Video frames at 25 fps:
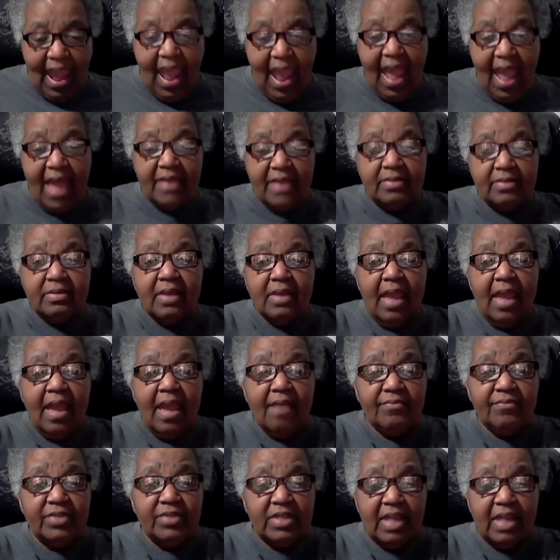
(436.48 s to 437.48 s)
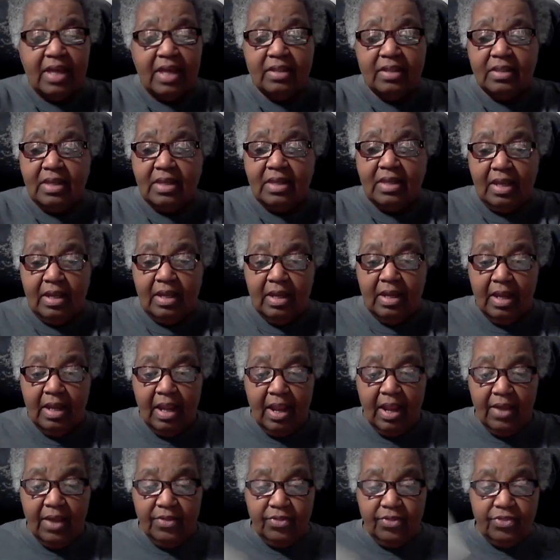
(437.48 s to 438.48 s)
And evidently,
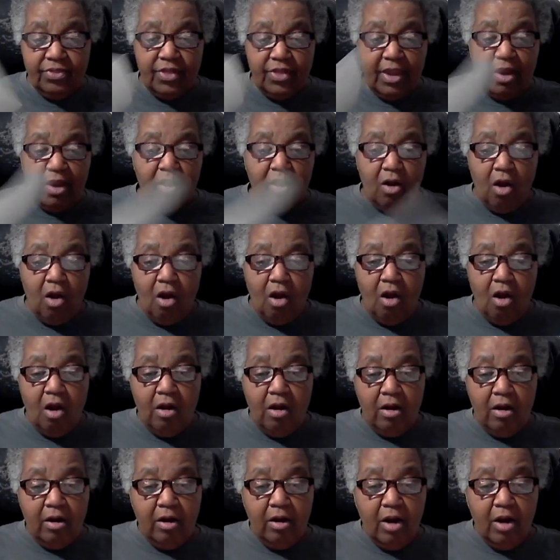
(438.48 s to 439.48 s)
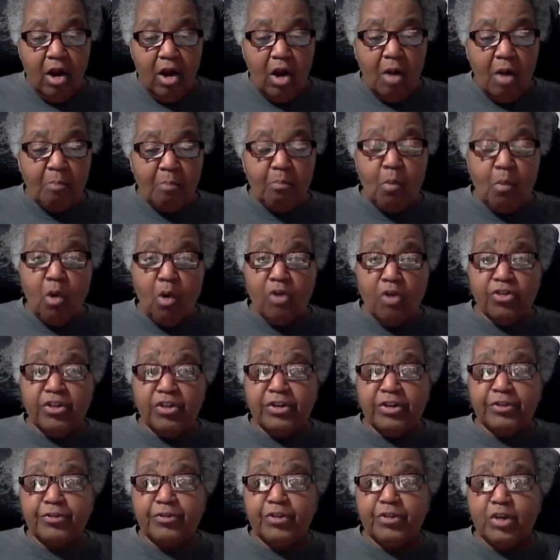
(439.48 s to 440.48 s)
there are more
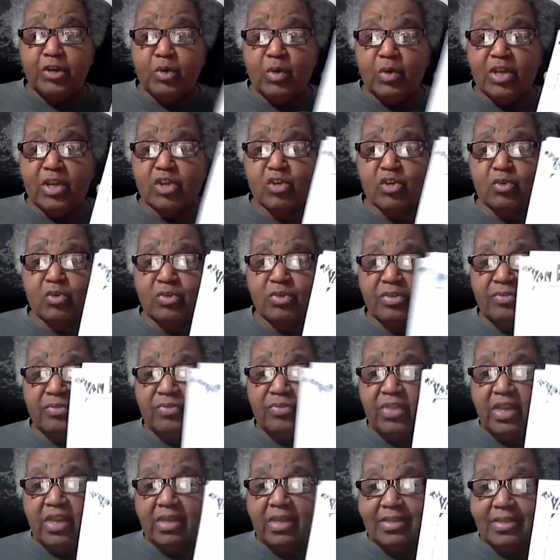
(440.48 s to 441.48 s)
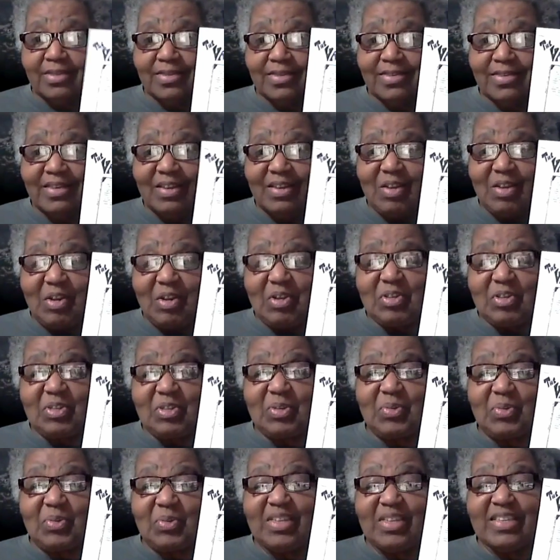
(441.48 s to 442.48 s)
than a few issues of this.
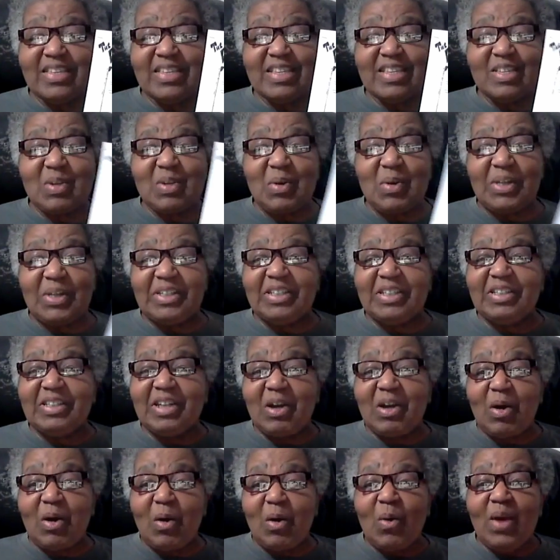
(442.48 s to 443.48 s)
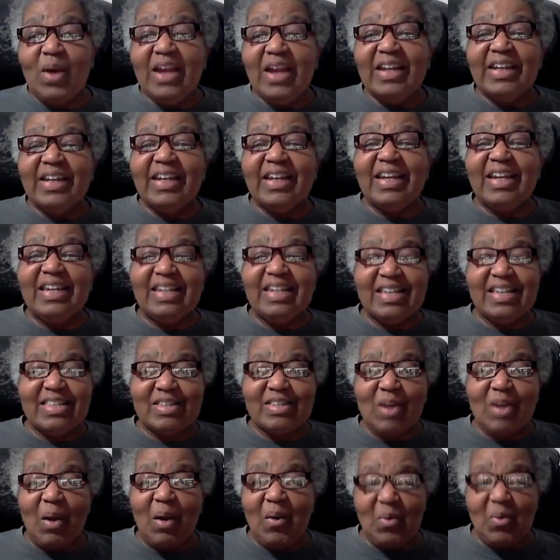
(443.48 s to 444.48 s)
So this is going to go in
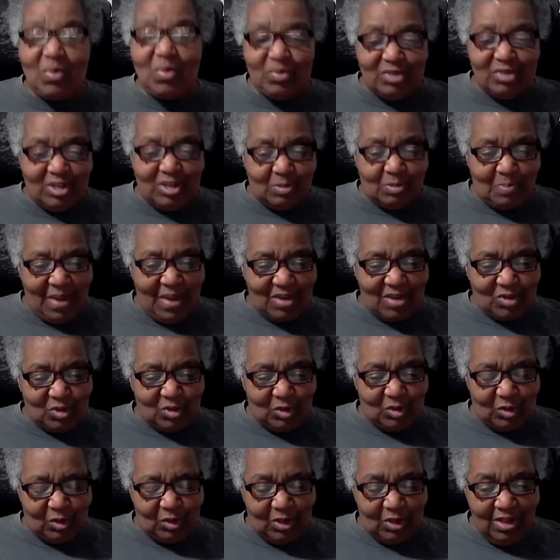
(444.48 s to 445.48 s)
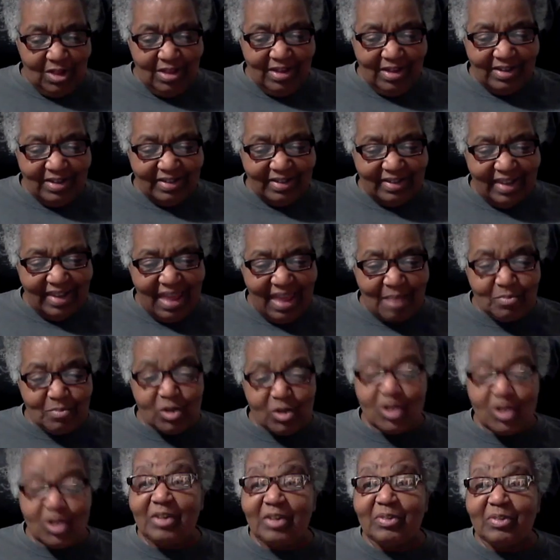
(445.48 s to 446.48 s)
its own special
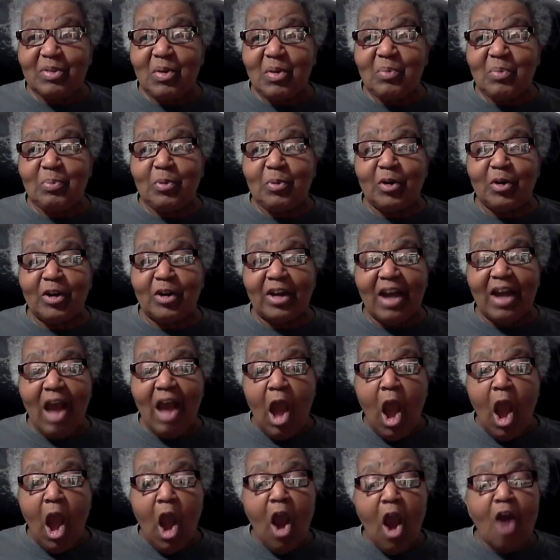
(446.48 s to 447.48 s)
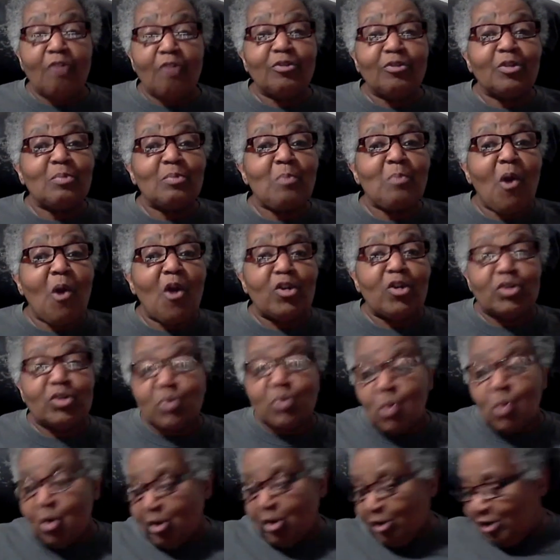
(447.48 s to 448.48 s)
clamshell notebook of
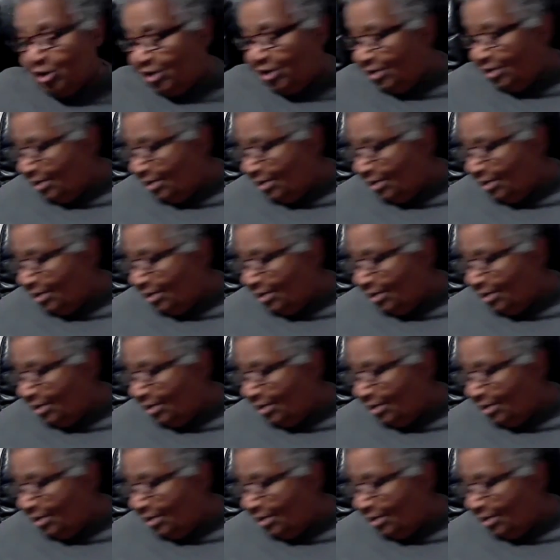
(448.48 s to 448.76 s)
Lamar's work.